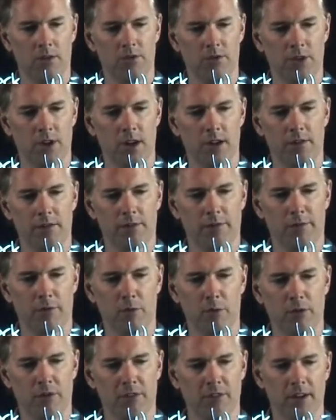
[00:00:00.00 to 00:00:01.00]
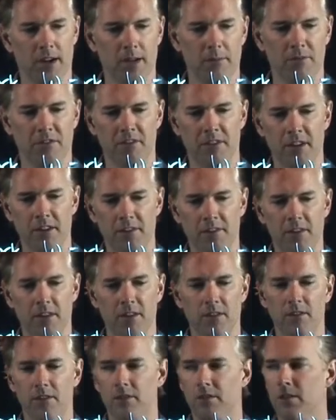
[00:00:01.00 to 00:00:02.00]
just force times
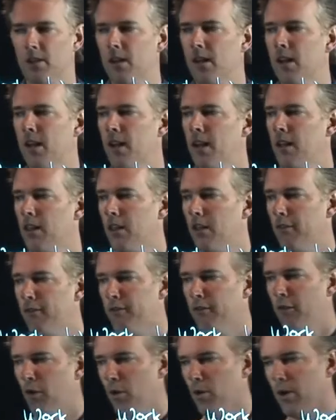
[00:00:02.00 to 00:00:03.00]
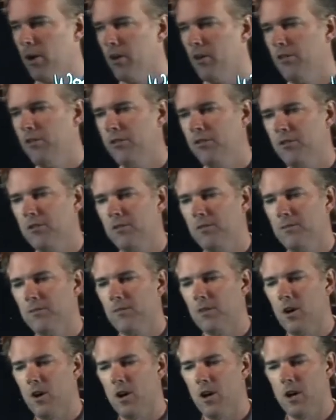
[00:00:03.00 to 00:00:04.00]
distance. The force
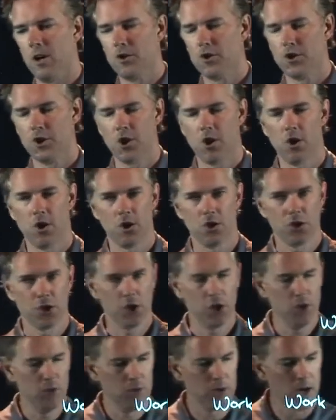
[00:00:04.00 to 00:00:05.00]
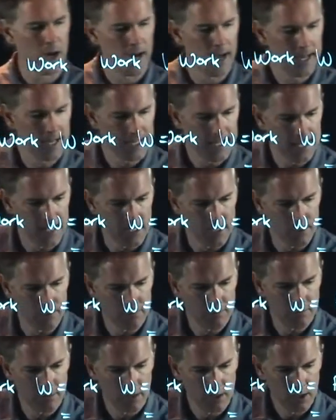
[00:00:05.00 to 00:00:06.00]
on charge Q naught
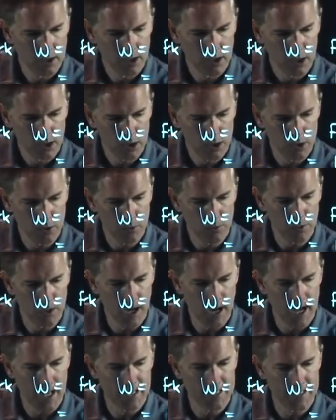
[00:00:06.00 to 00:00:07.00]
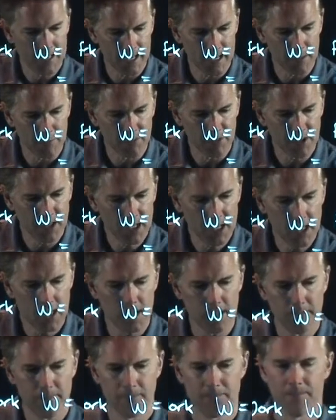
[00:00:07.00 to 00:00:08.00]
is Q naught times
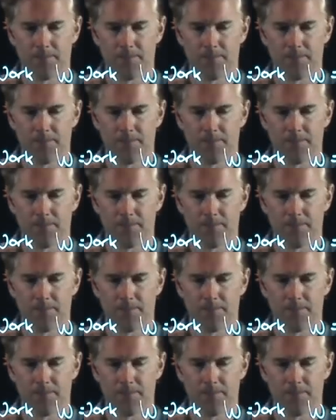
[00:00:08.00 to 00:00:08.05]
E.